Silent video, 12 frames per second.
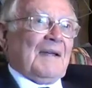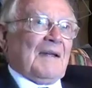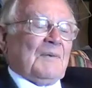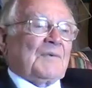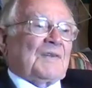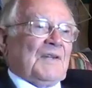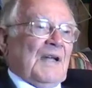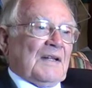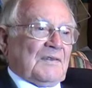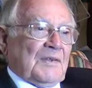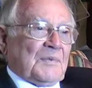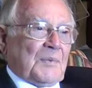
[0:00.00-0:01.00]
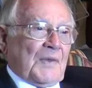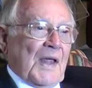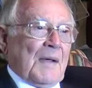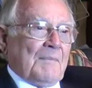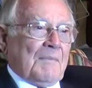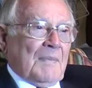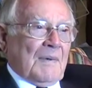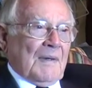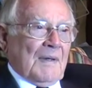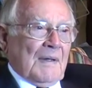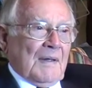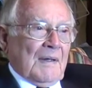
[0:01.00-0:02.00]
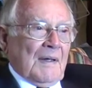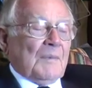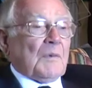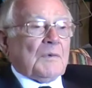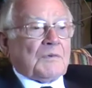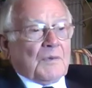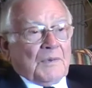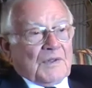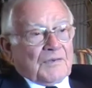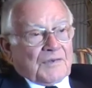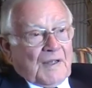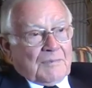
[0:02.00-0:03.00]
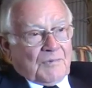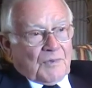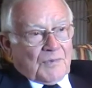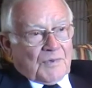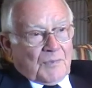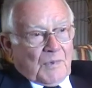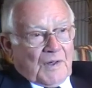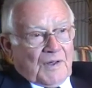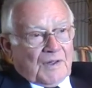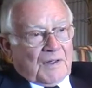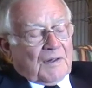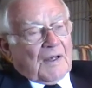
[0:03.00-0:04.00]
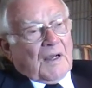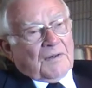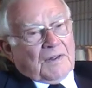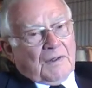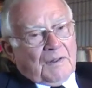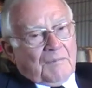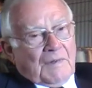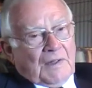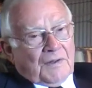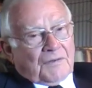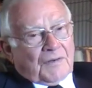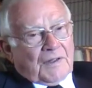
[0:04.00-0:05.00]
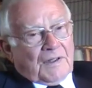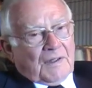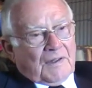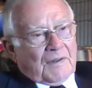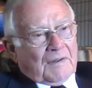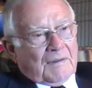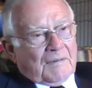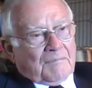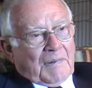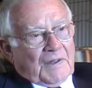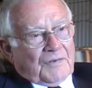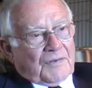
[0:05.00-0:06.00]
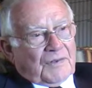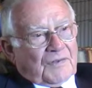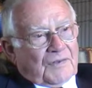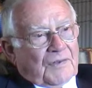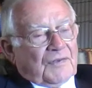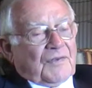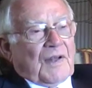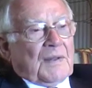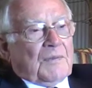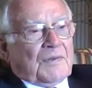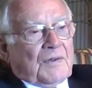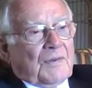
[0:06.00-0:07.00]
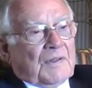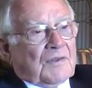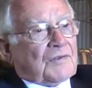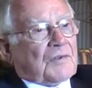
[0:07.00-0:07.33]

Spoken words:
it was connected with them, and we were doing the same sort of work, only on a military basis as they were doing at